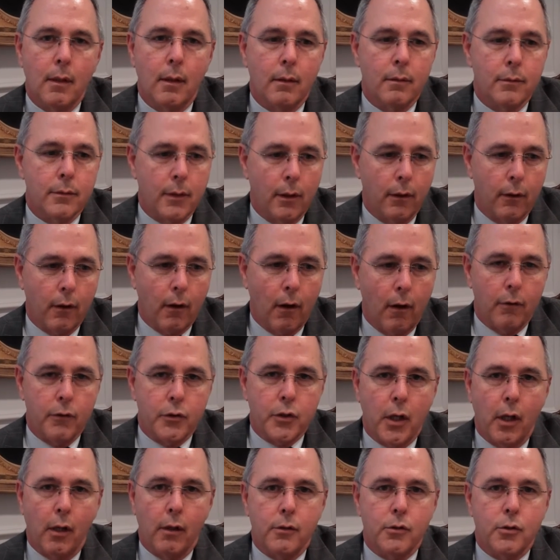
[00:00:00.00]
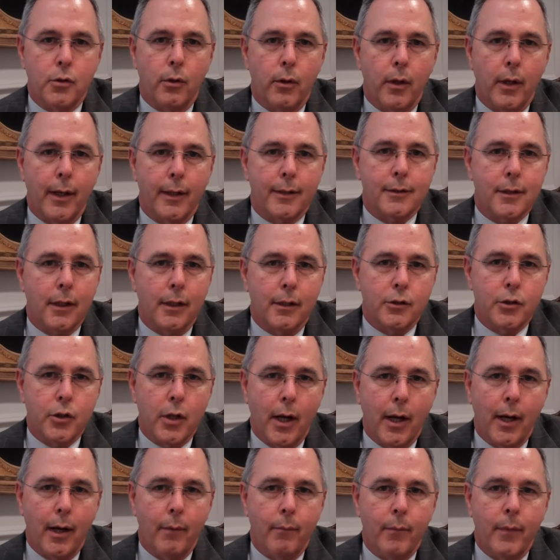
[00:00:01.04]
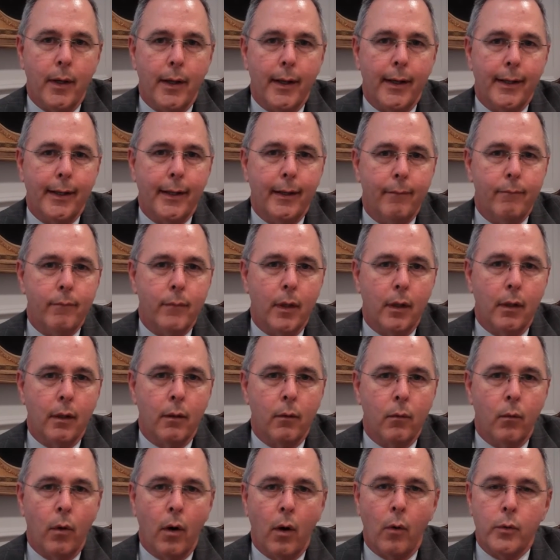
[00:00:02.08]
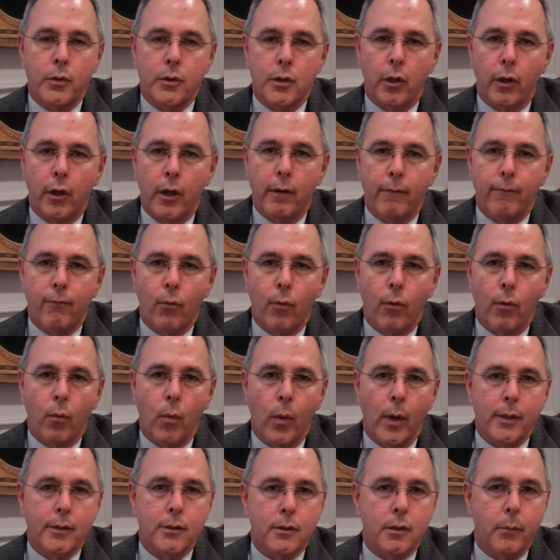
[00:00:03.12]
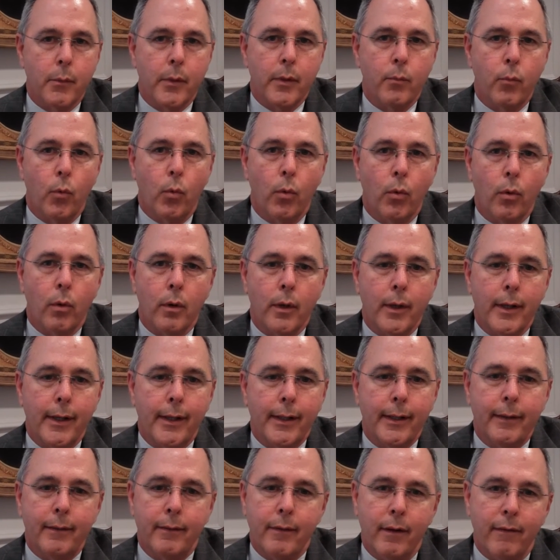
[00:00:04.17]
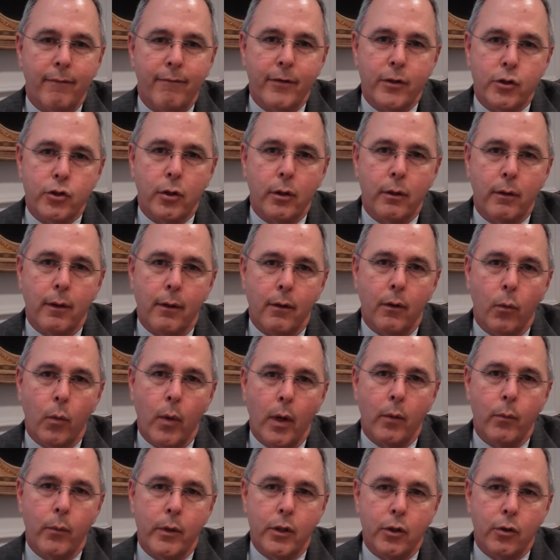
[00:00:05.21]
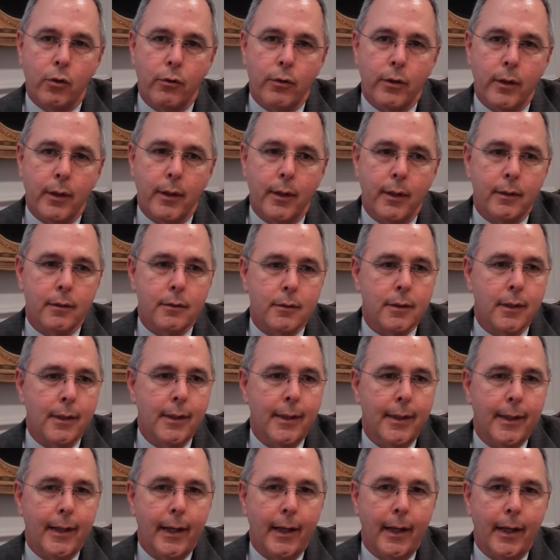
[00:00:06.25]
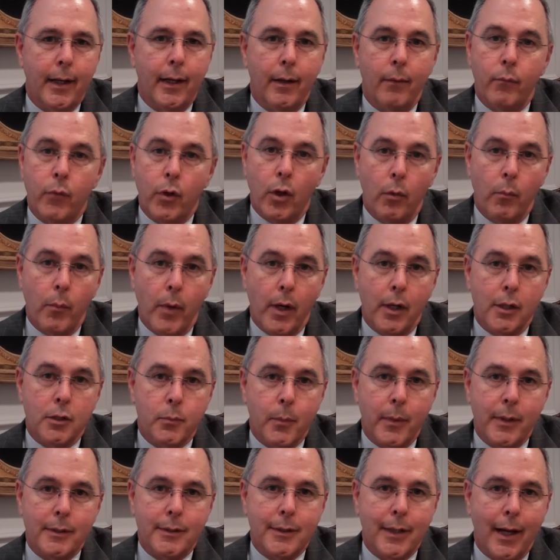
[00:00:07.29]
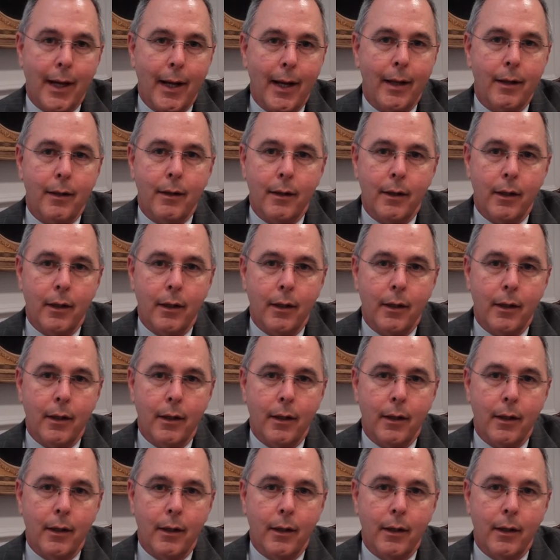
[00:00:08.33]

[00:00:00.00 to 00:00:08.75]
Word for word: Senator Clark Jolly is doing an excellent job. Um, we're always looking for ways to be more uh, efficient in the way we do things. Um, you know, money's been tight.